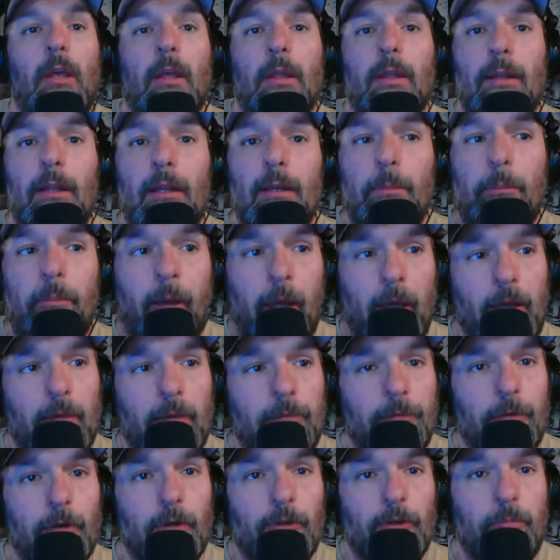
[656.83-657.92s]
Need to pay him
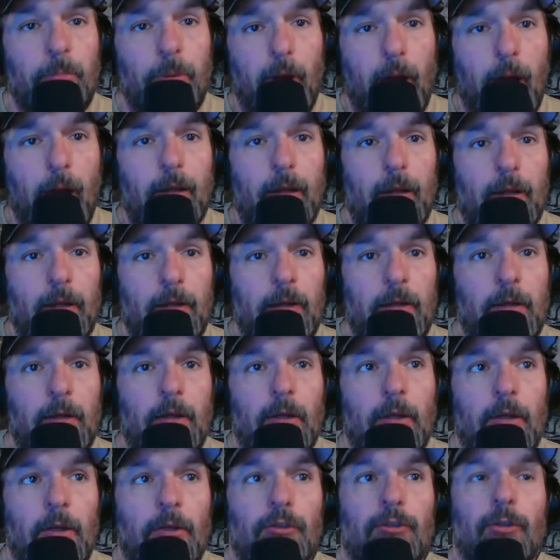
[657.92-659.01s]
for his product.
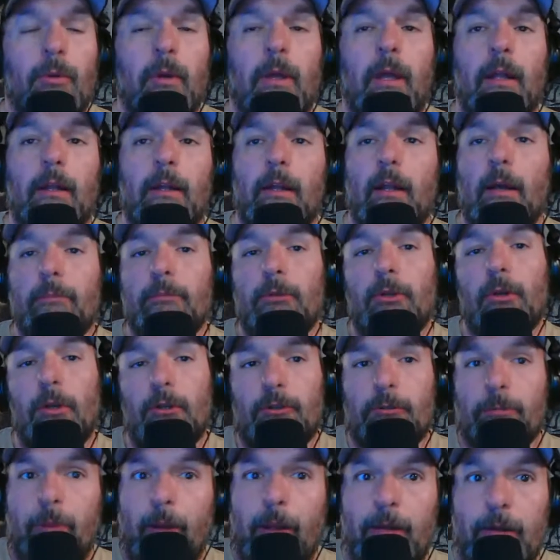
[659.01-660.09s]
So we ended up
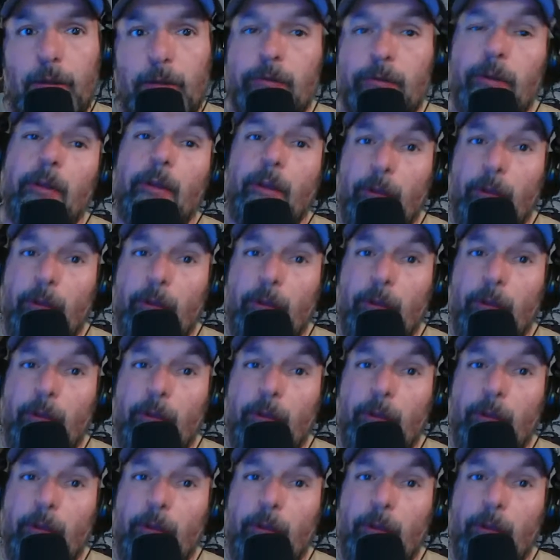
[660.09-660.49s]
spending